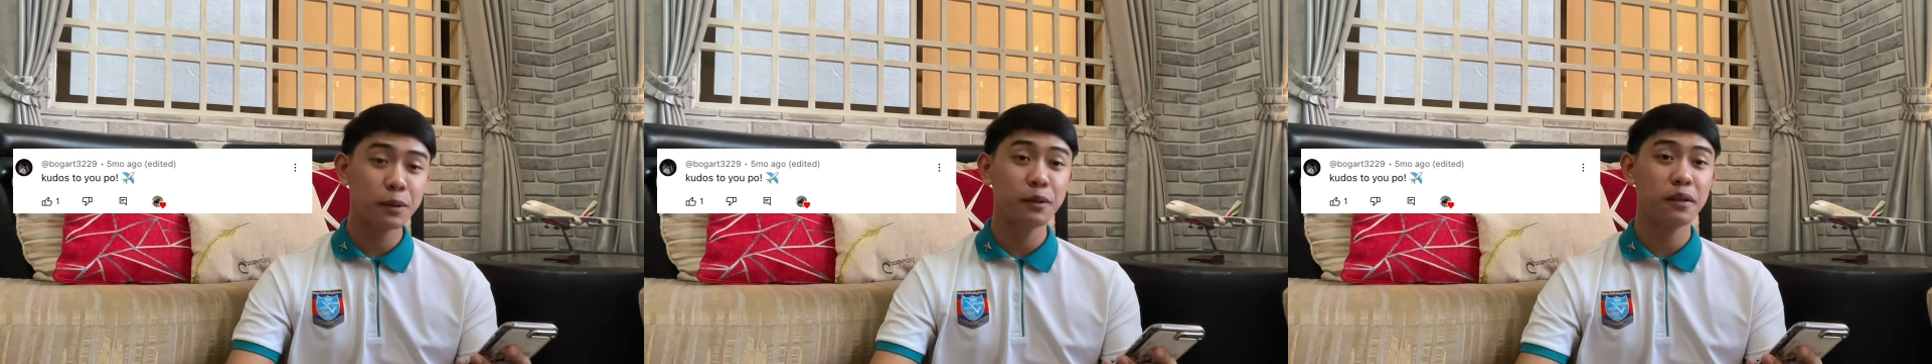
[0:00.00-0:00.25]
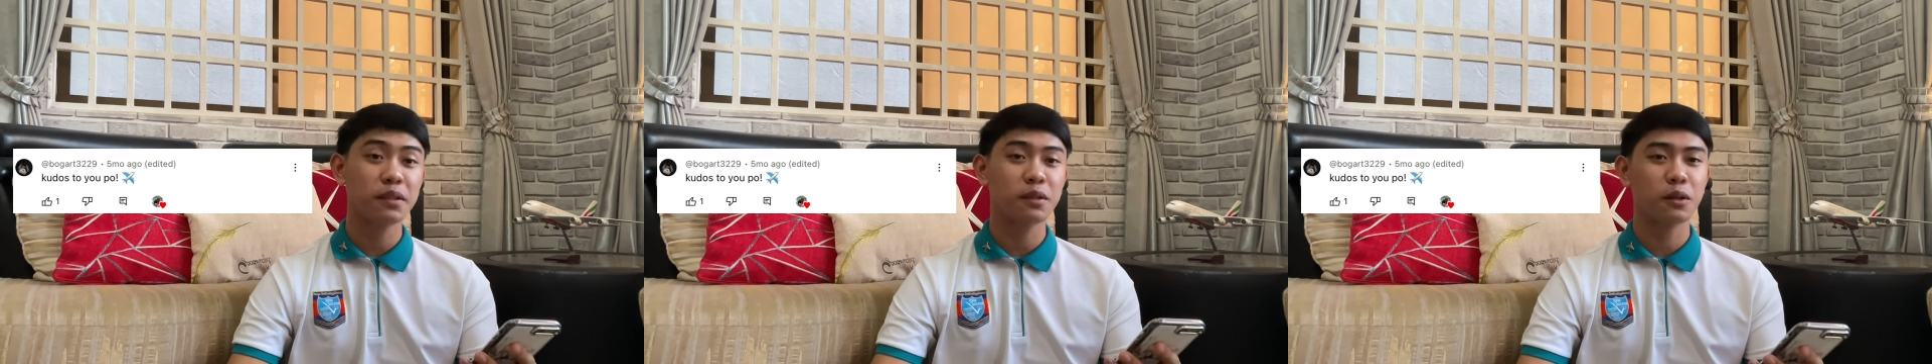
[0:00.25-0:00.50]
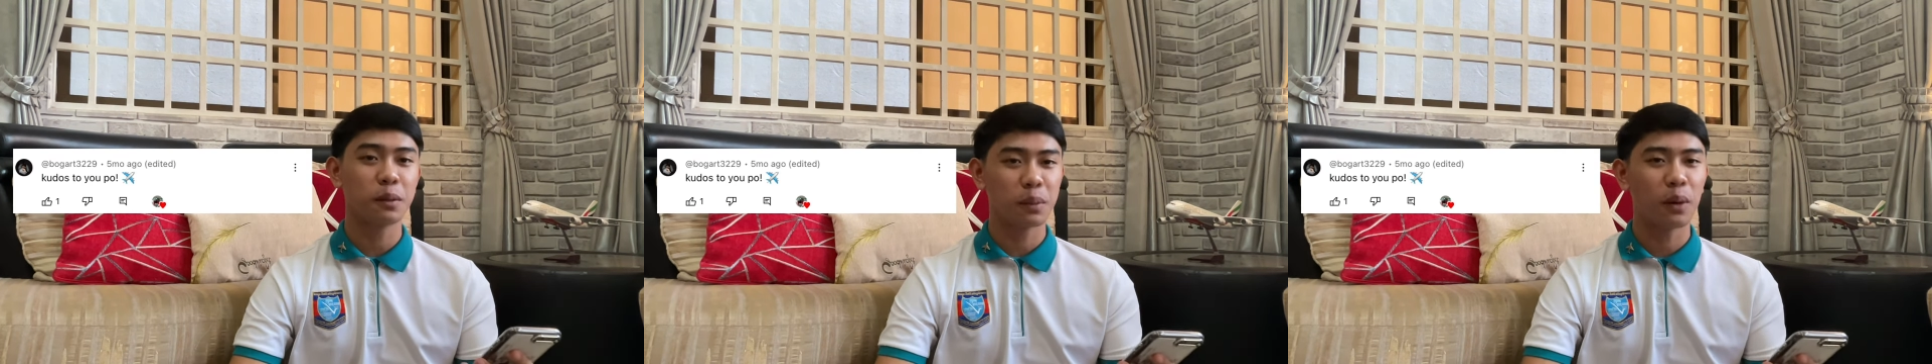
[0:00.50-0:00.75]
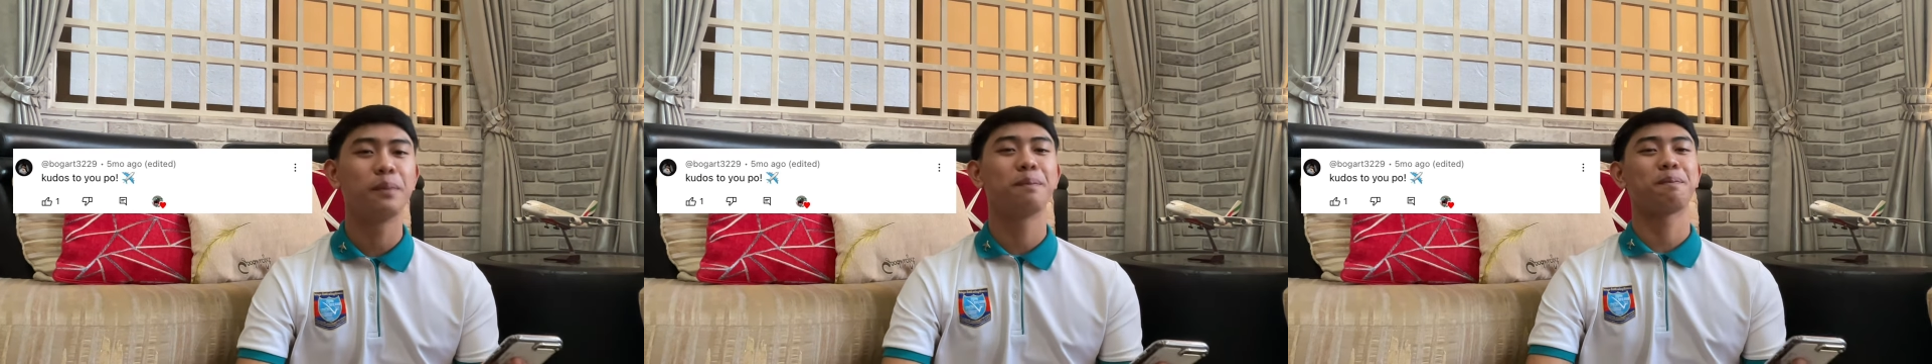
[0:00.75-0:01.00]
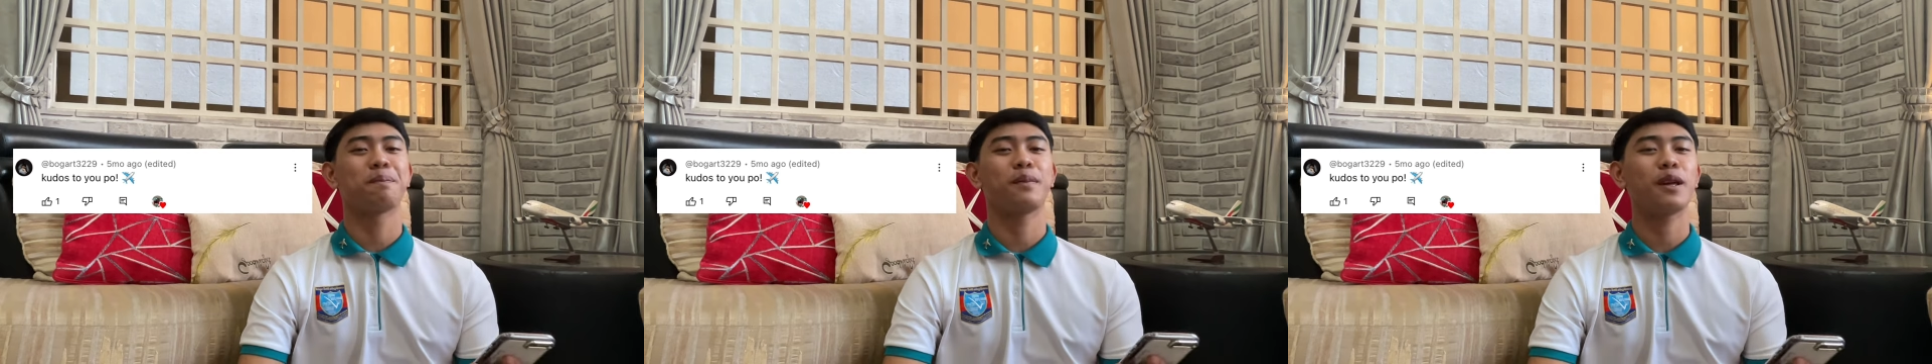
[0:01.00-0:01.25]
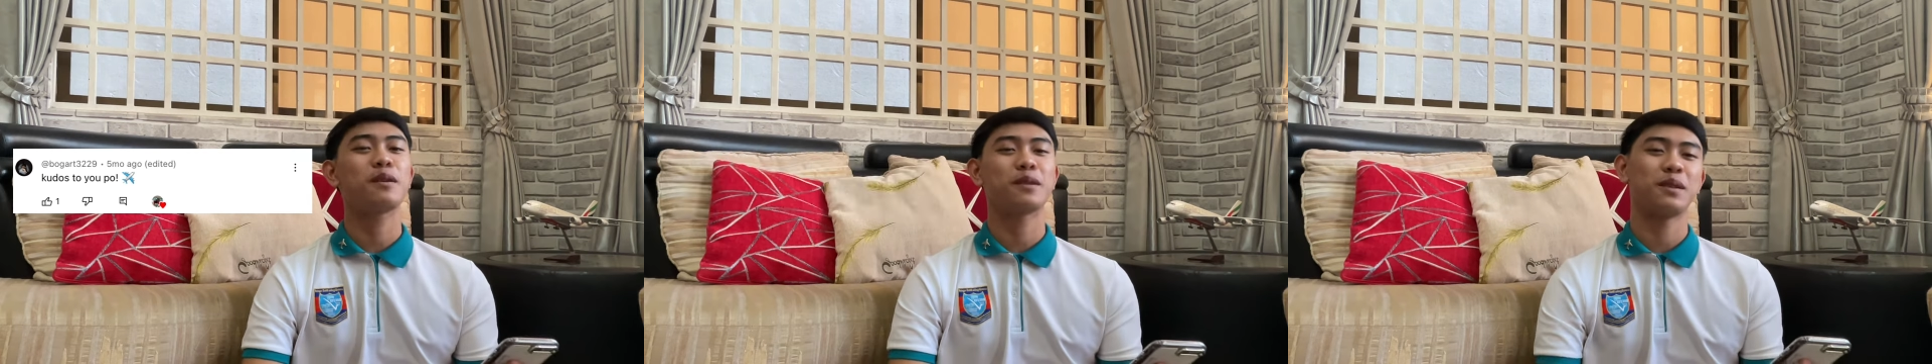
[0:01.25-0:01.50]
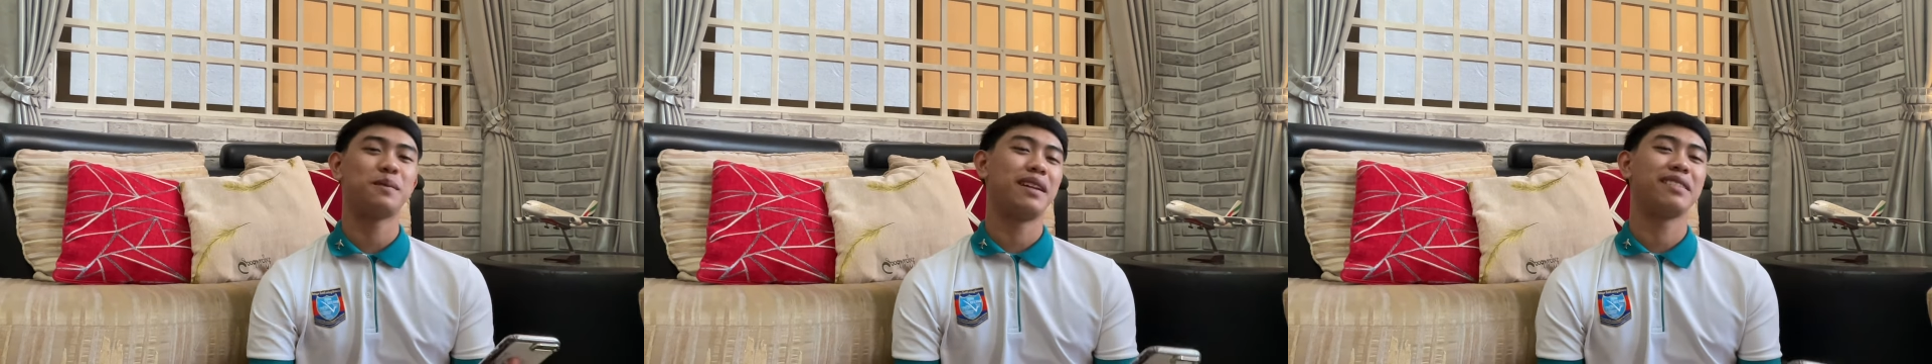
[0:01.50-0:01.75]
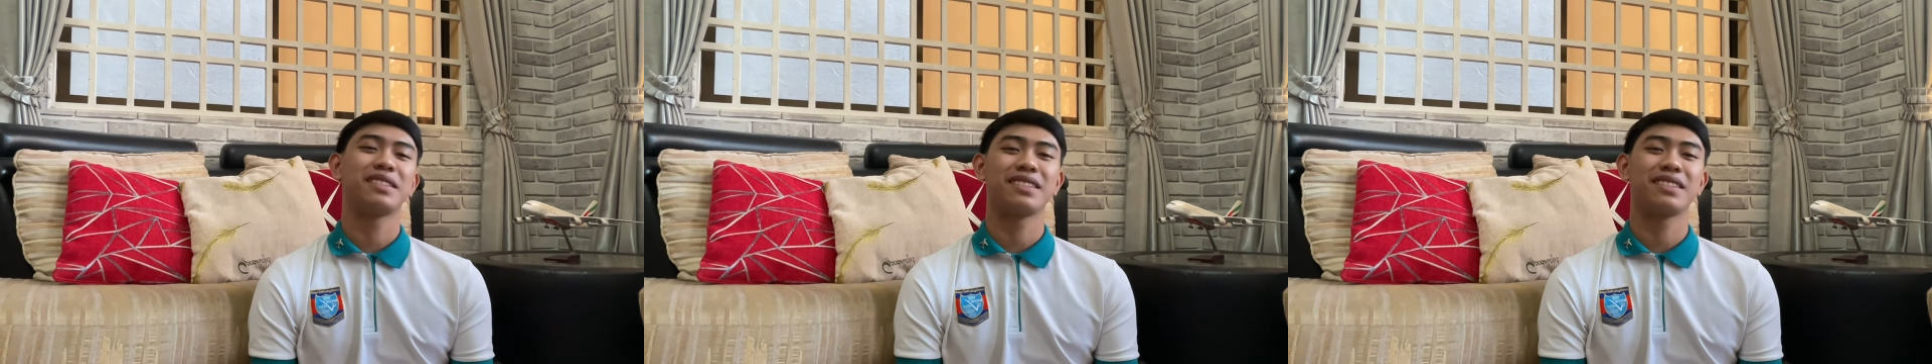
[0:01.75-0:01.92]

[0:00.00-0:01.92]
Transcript: kudos to you po. Thank you so much.